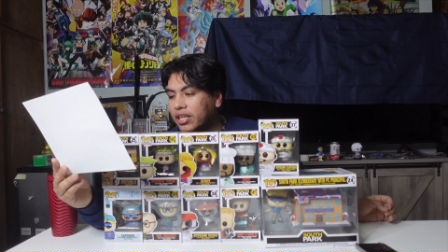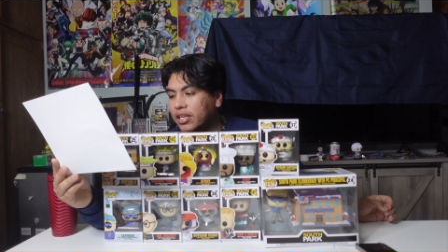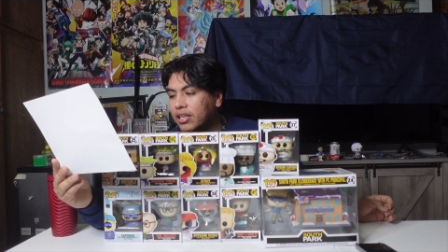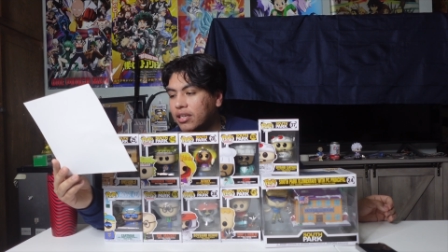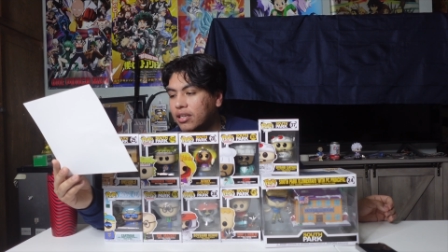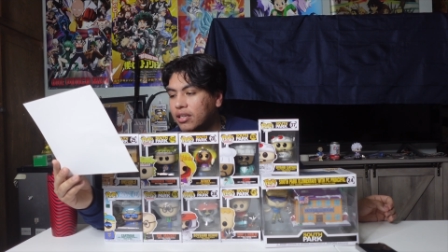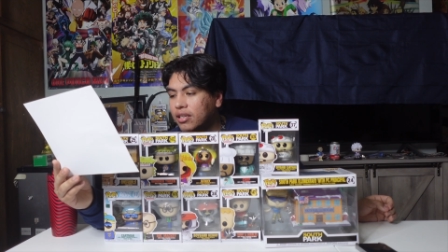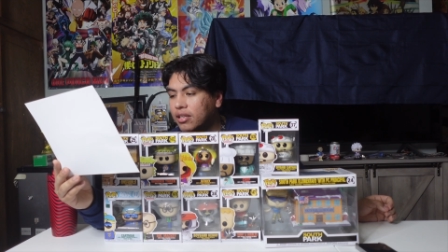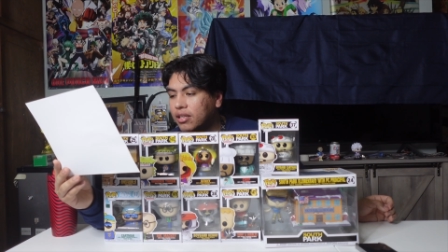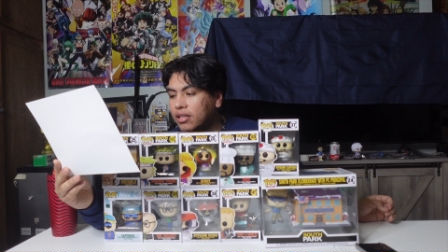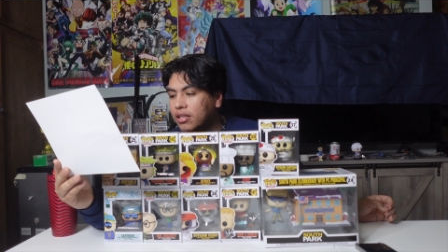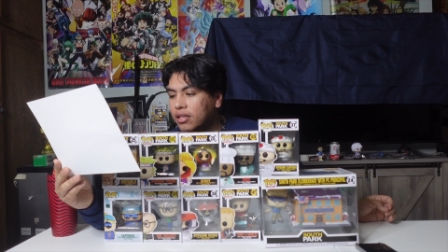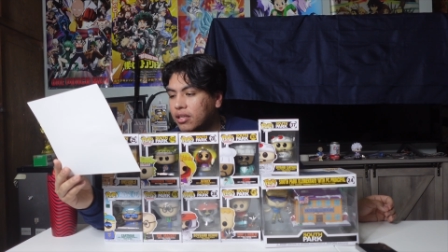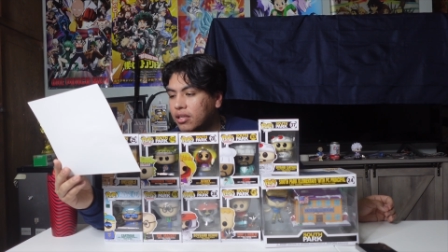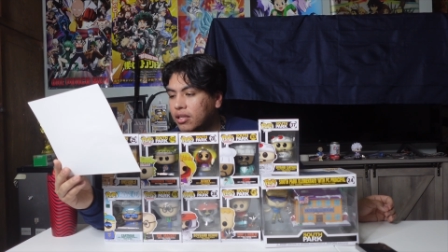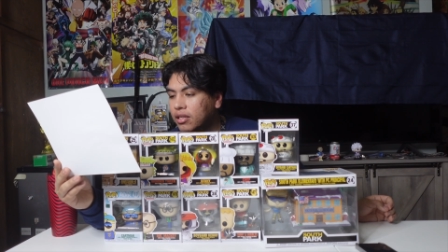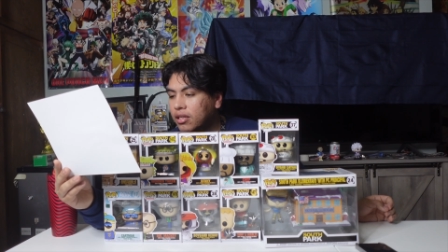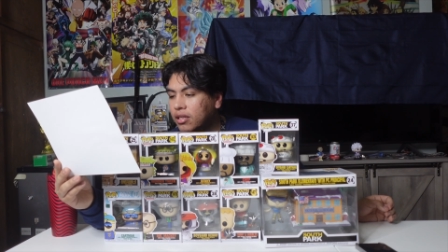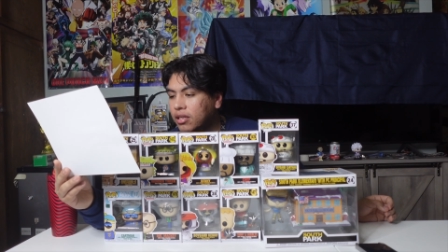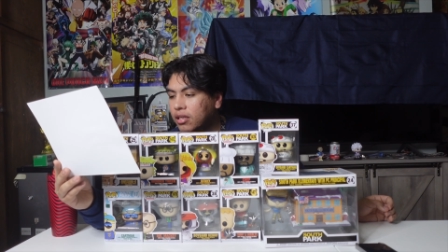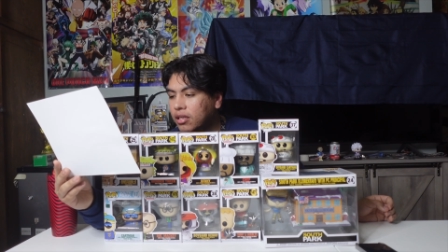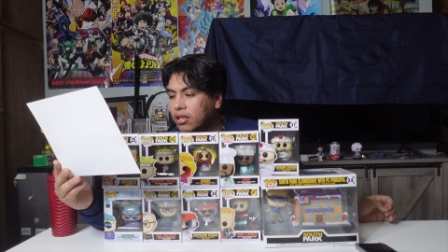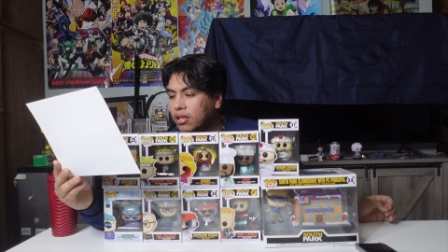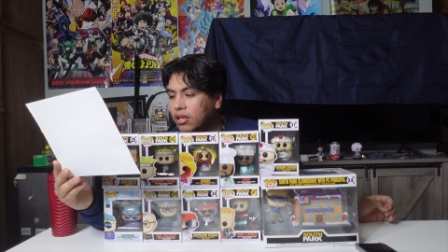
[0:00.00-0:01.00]
Uh,
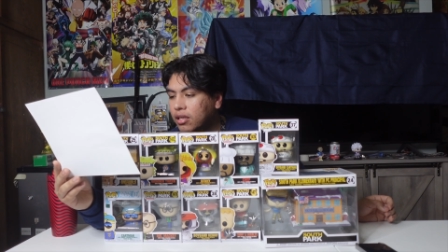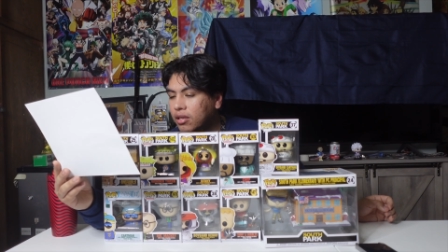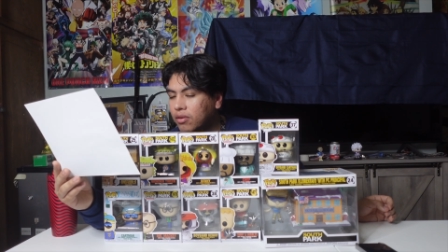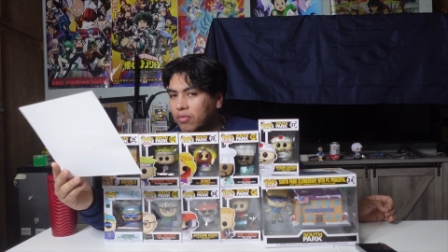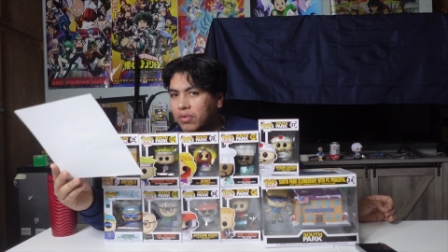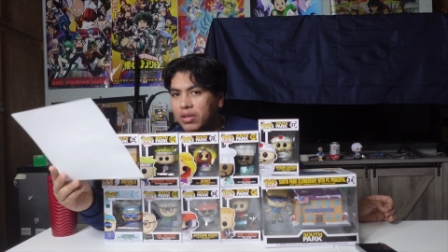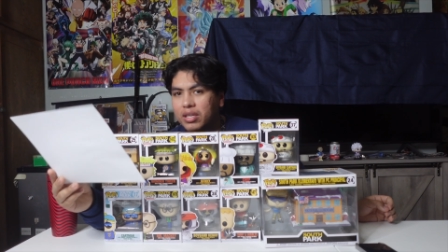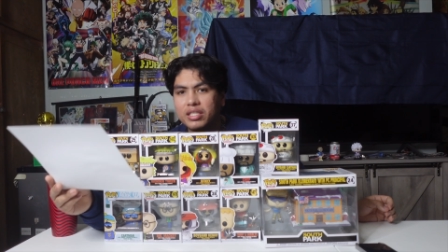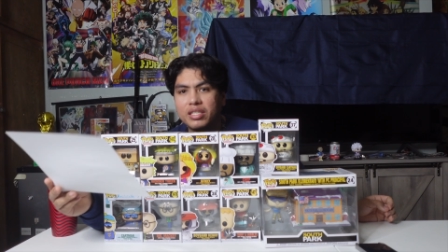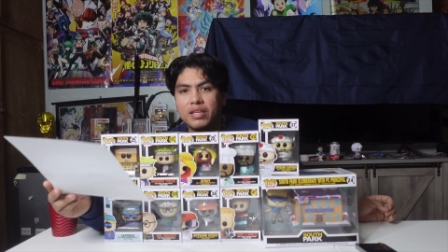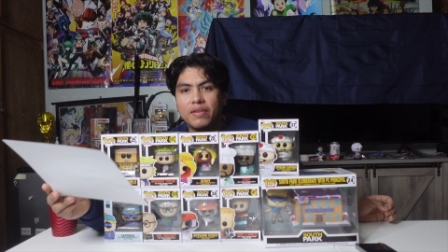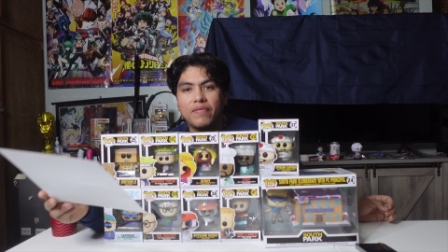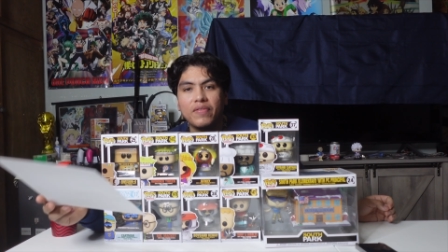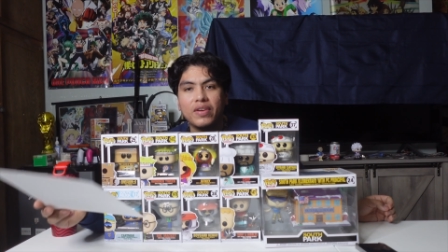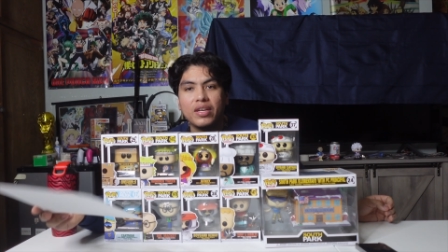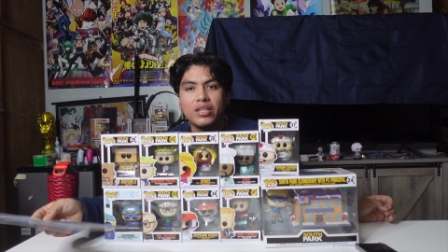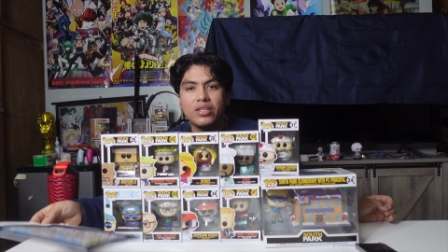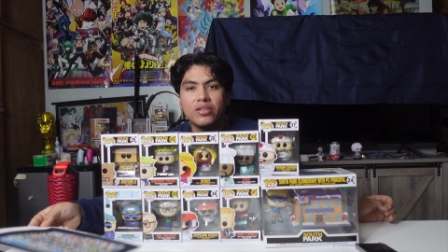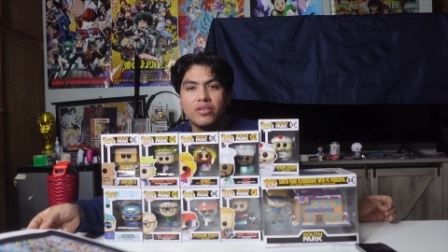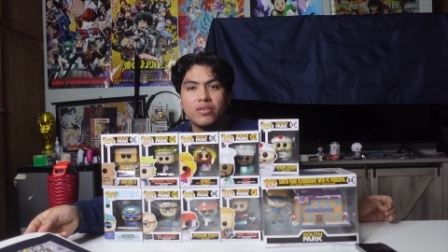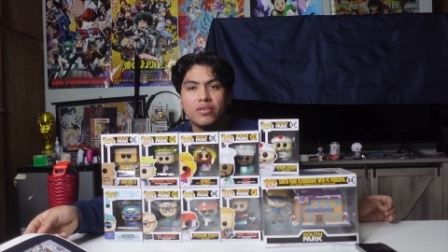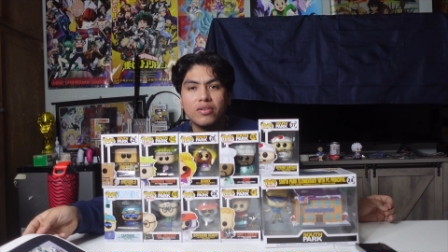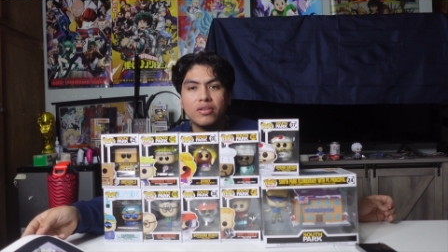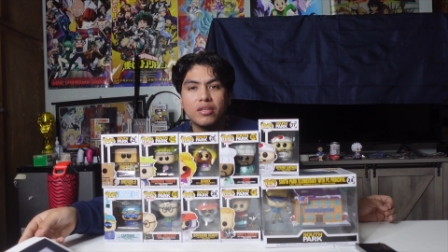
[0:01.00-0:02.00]
what is it,
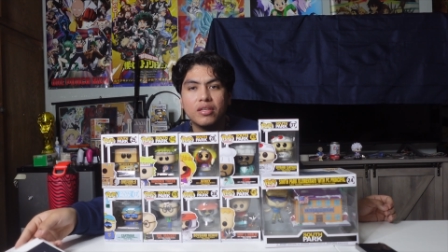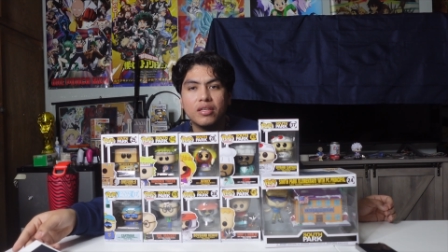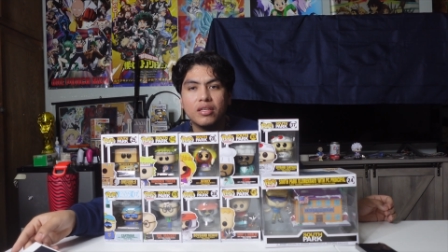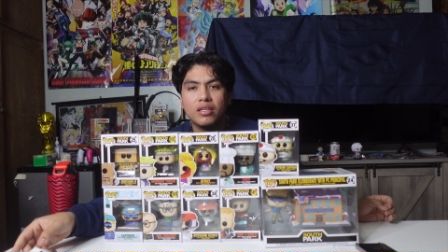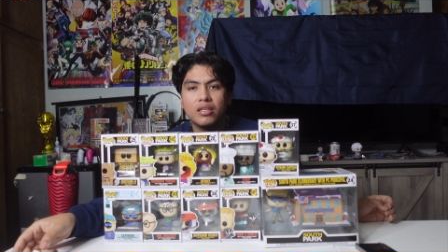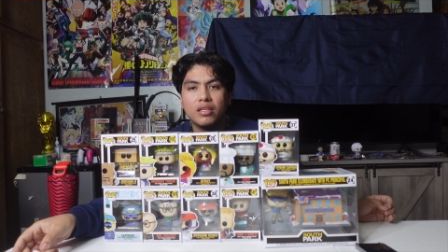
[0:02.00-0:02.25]
Vigno?